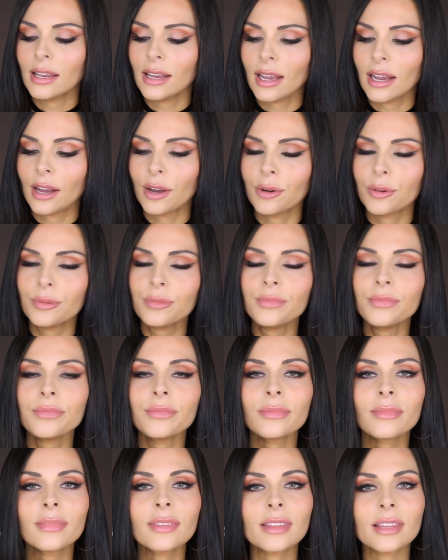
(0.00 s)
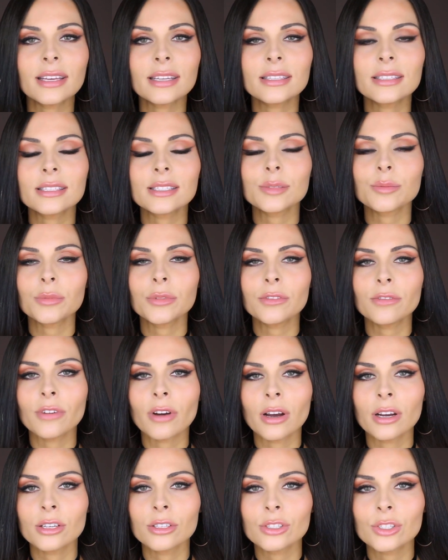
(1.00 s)
Now, let's move
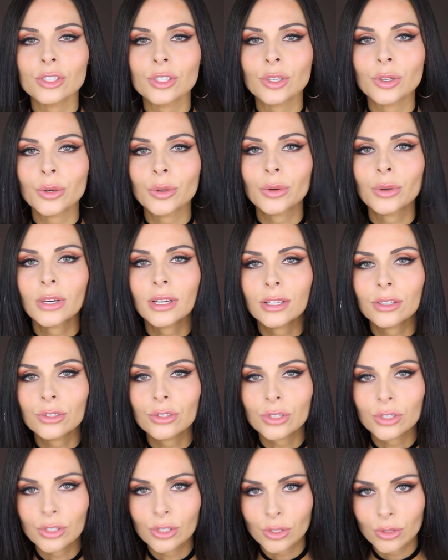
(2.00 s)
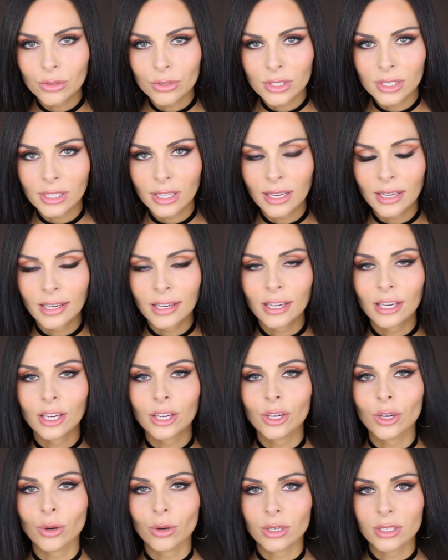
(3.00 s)
on to introducing
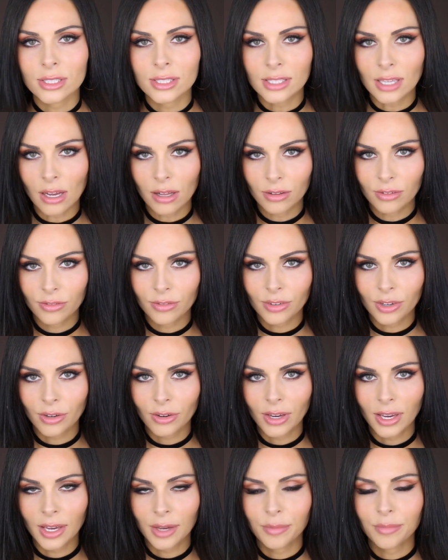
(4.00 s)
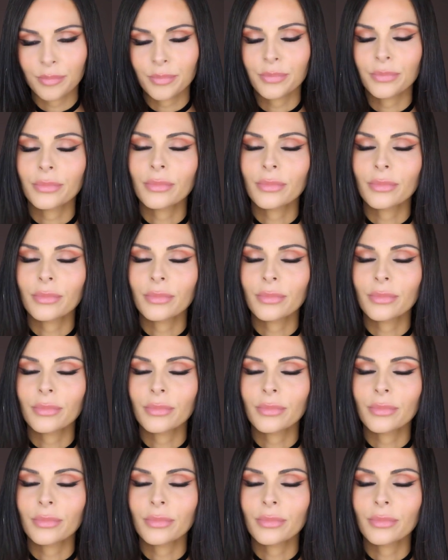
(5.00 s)
yourself, okay?